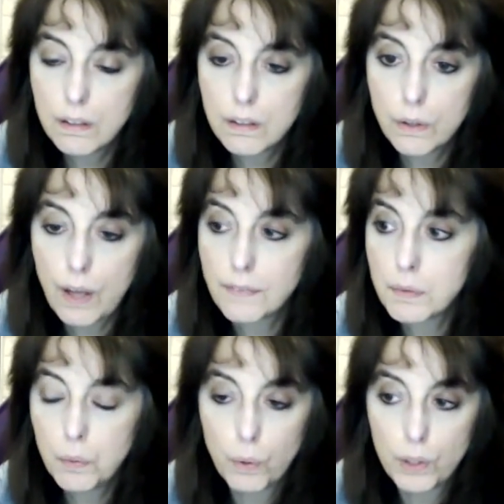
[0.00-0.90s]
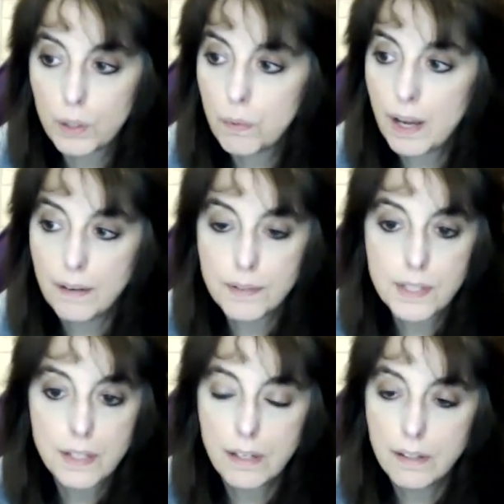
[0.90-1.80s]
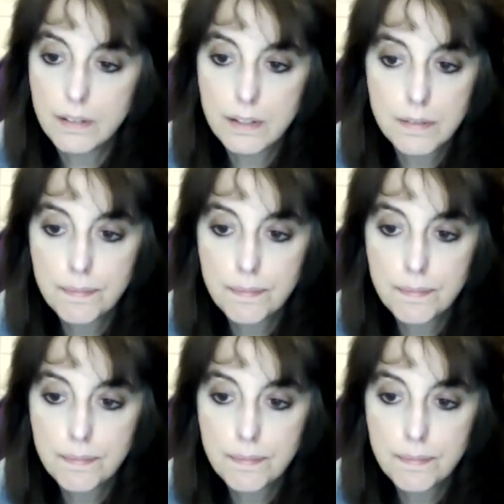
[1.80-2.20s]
there have to be workarounds and